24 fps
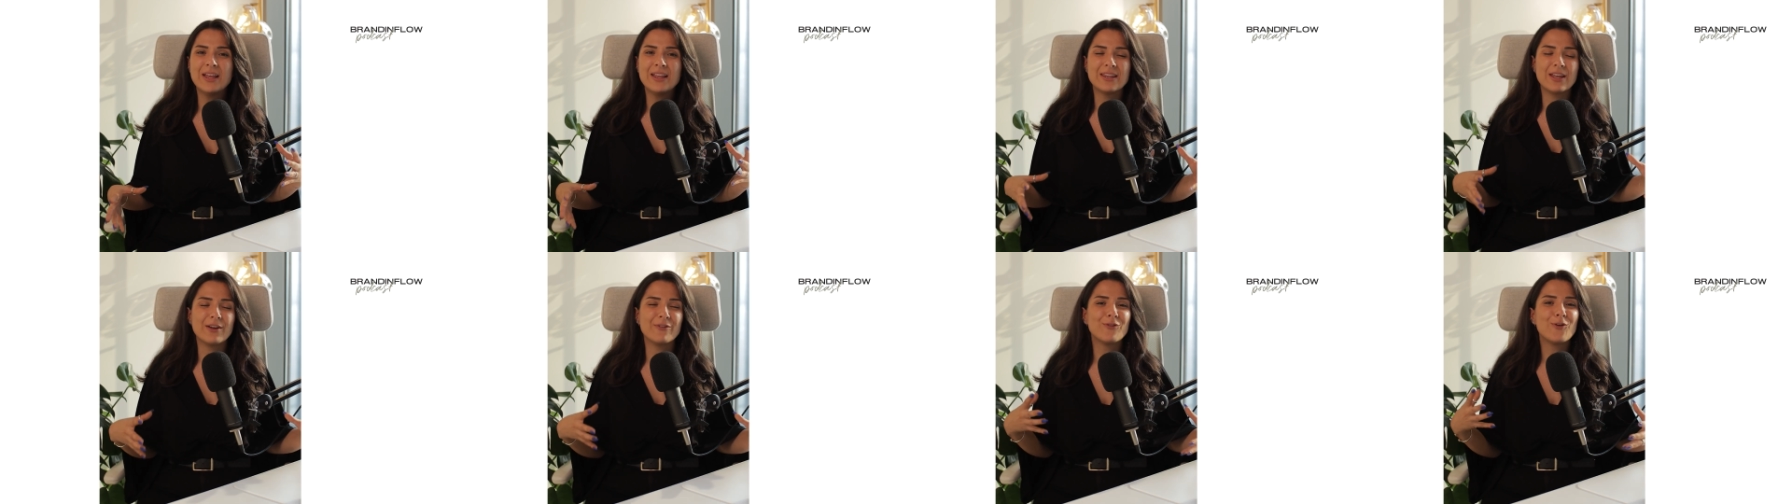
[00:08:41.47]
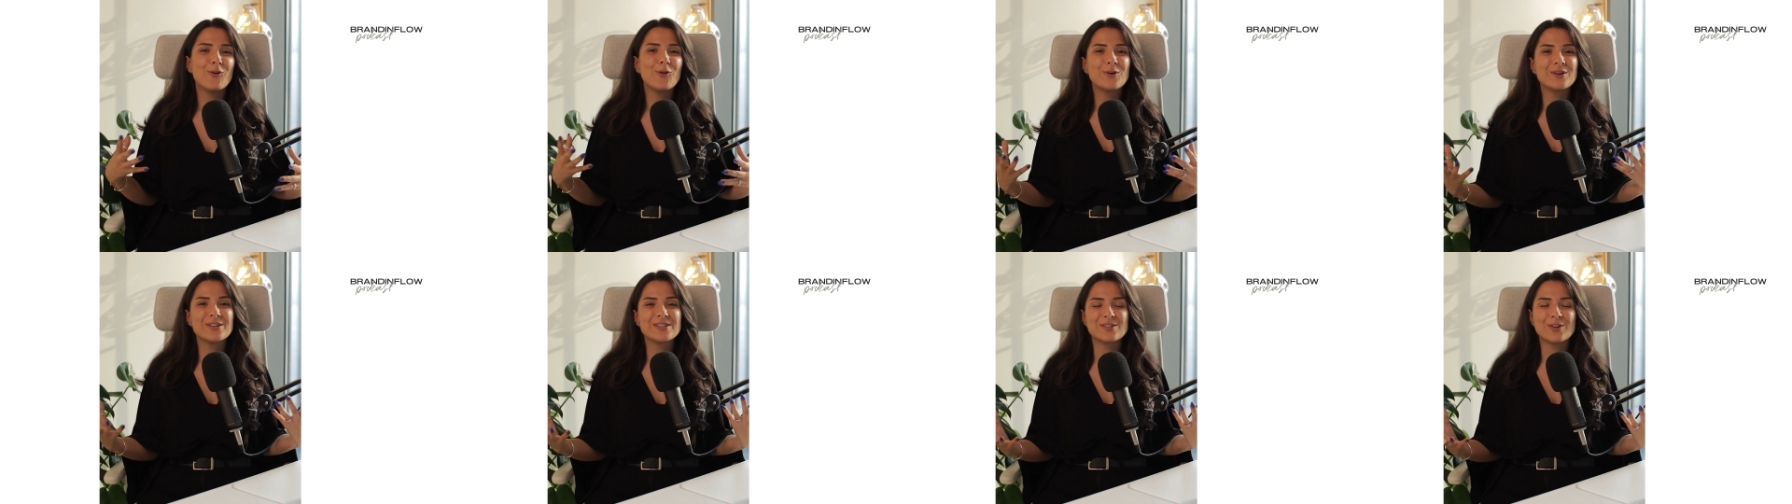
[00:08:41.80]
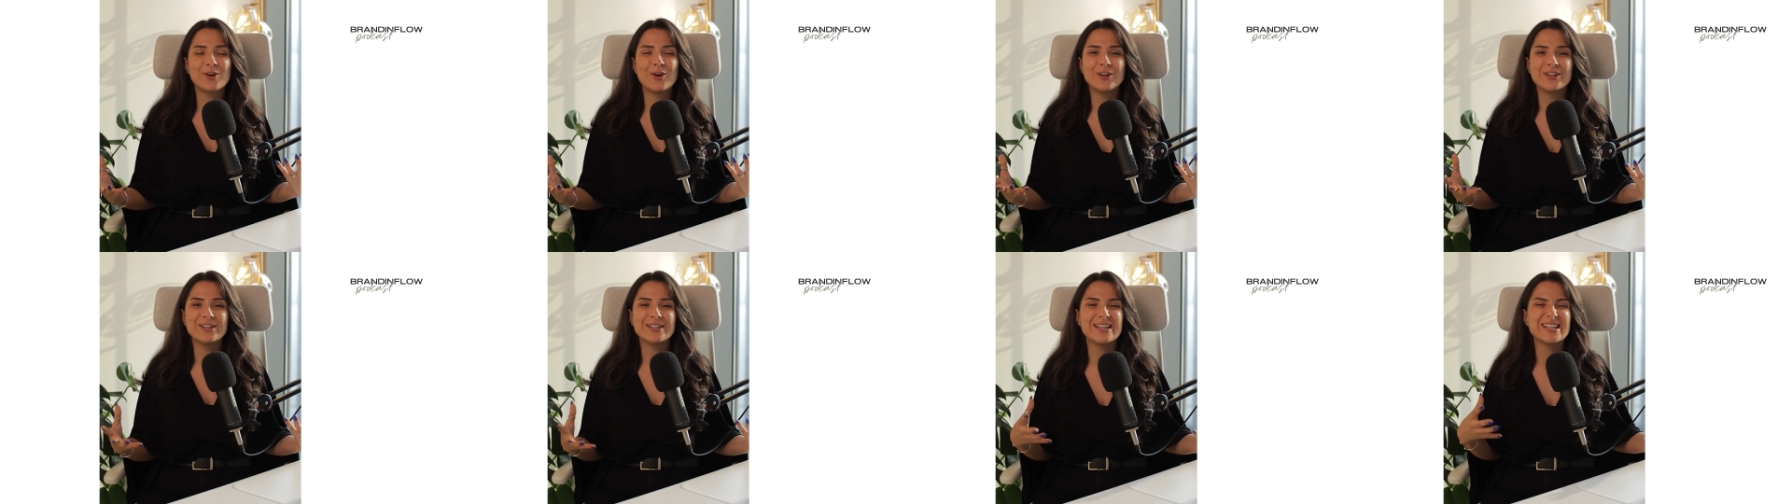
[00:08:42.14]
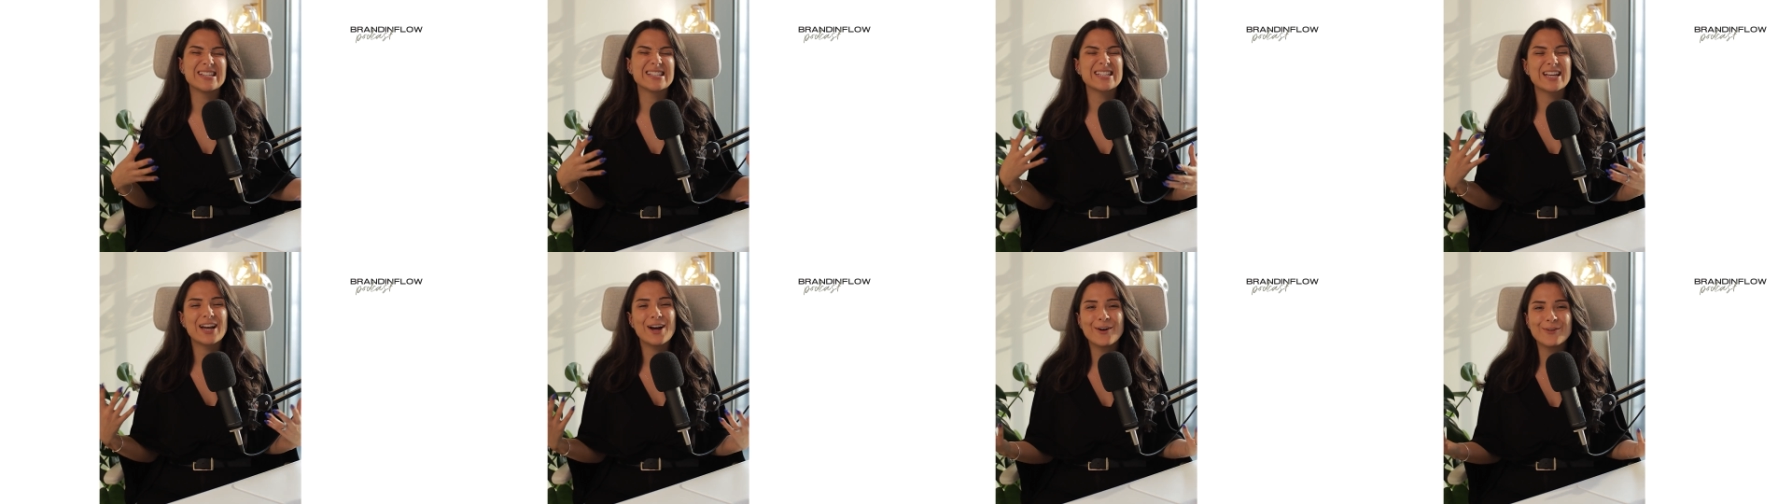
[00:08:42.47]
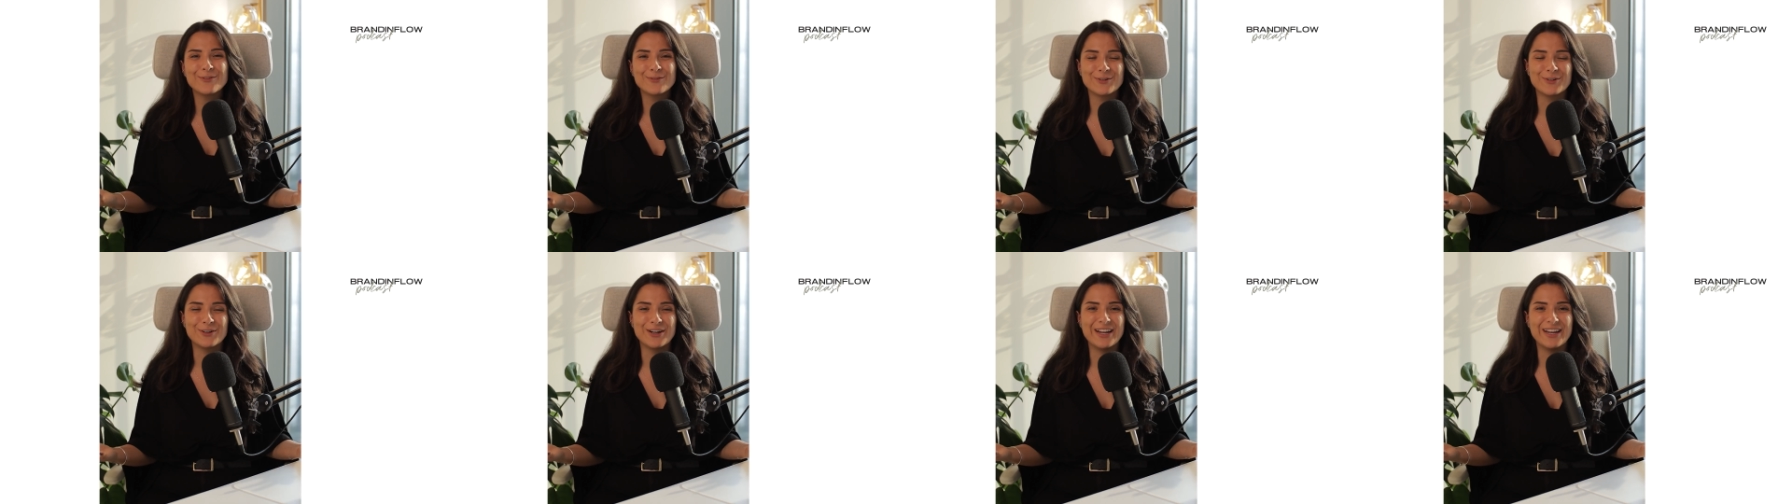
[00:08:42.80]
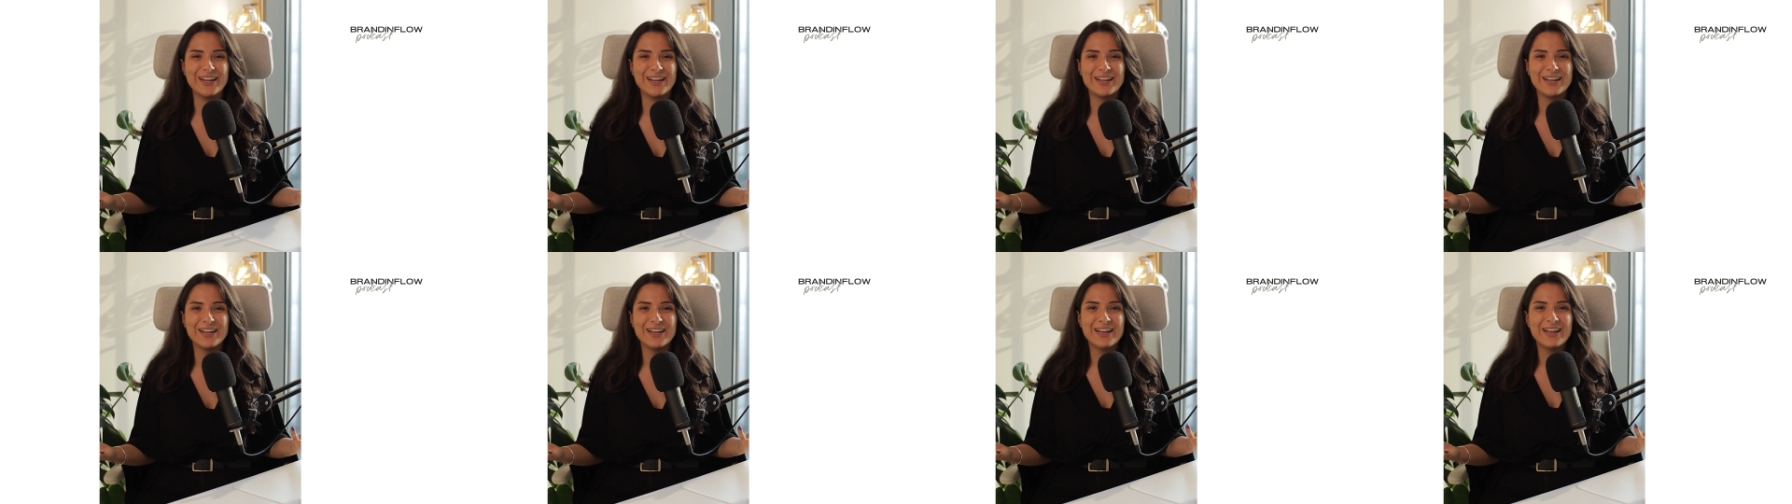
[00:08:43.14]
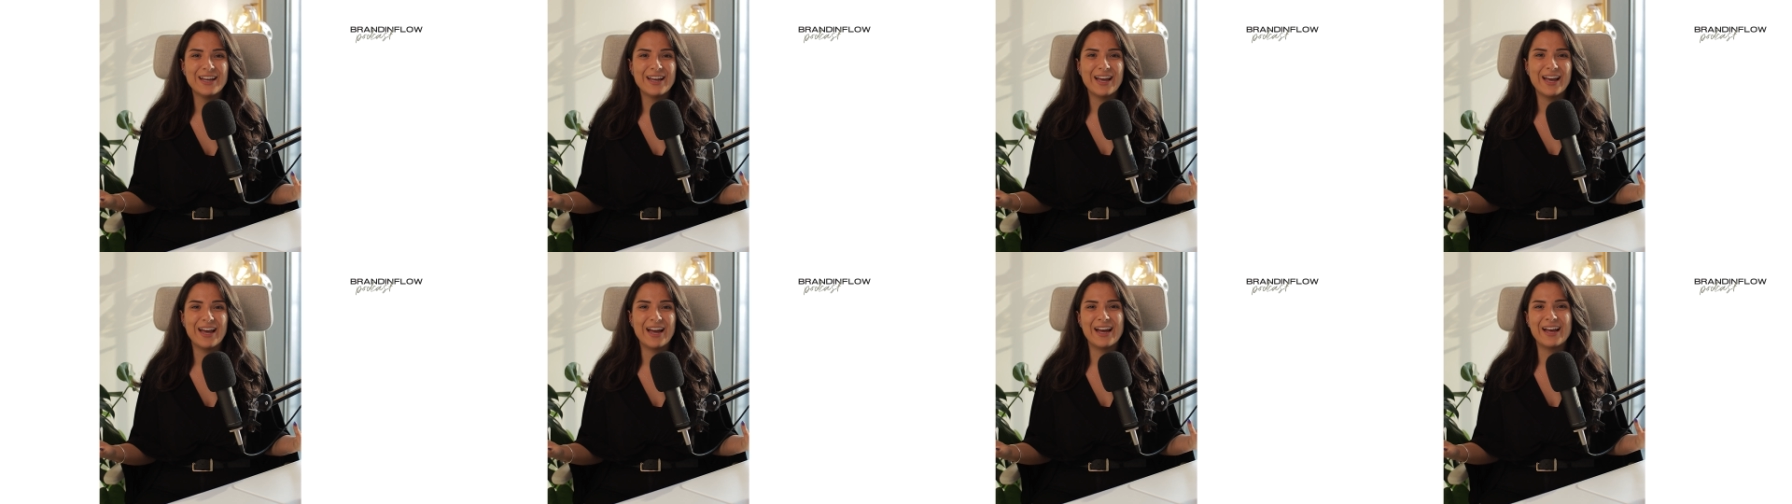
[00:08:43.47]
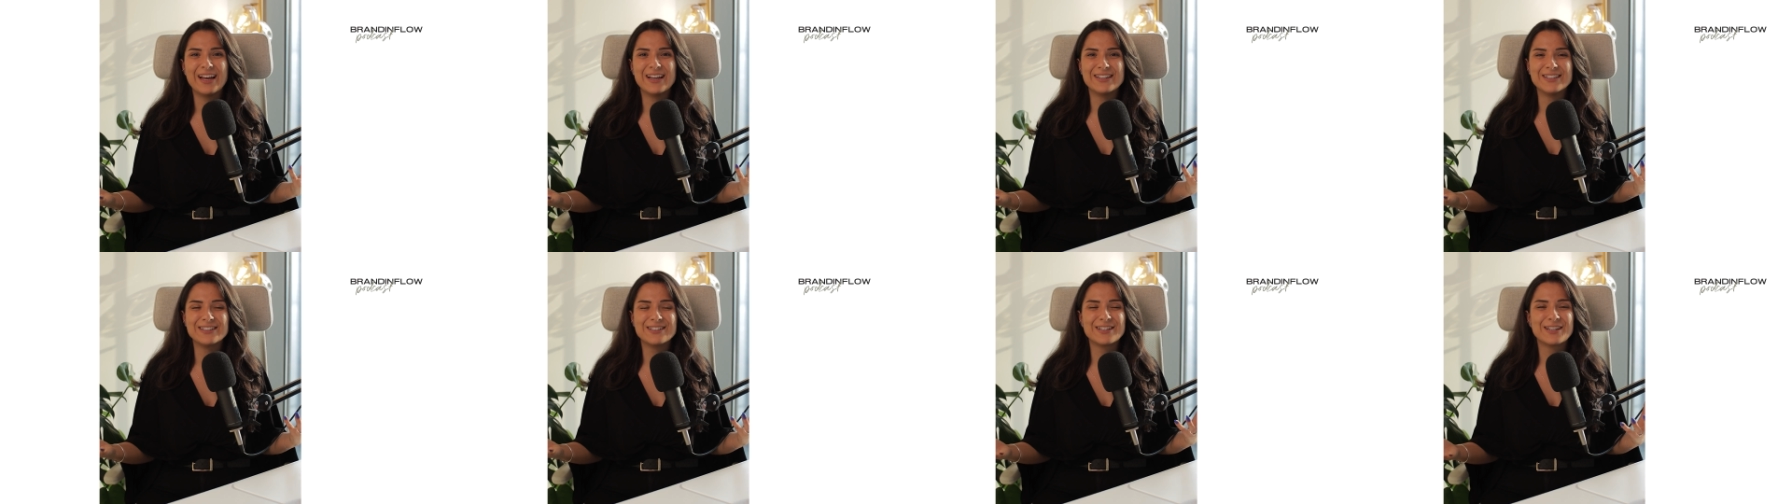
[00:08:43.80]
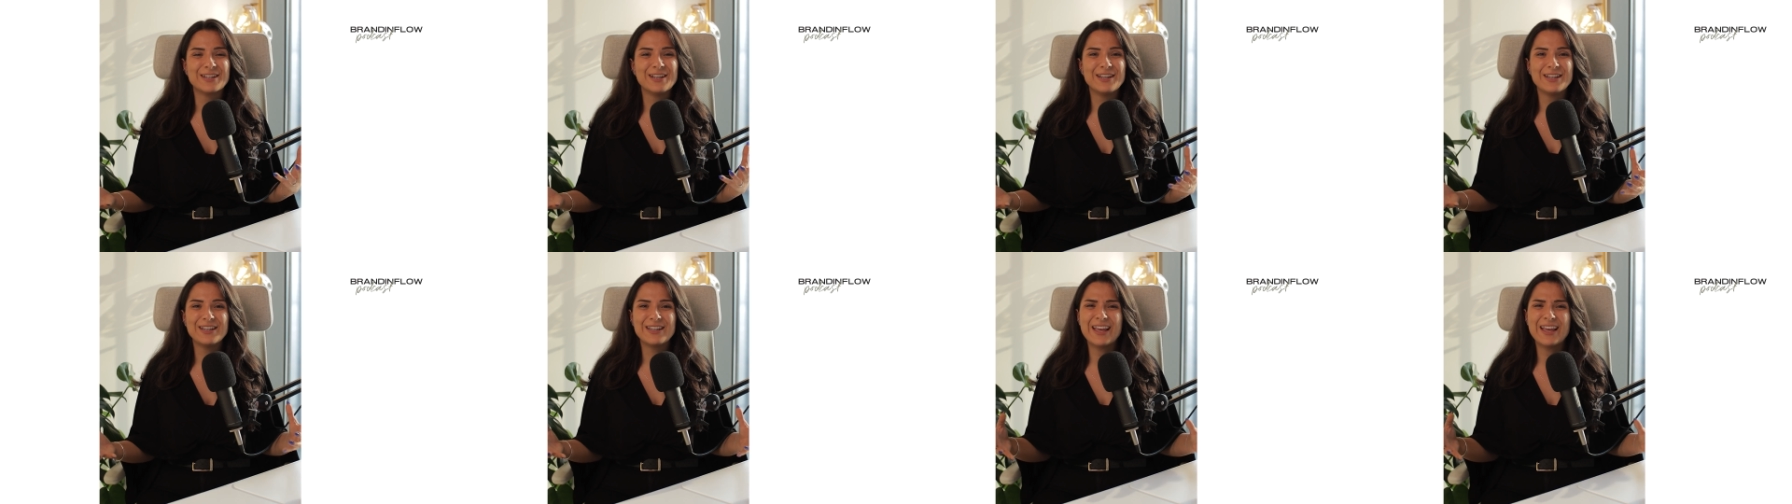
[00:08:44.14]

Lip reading: they're focused on discovery and,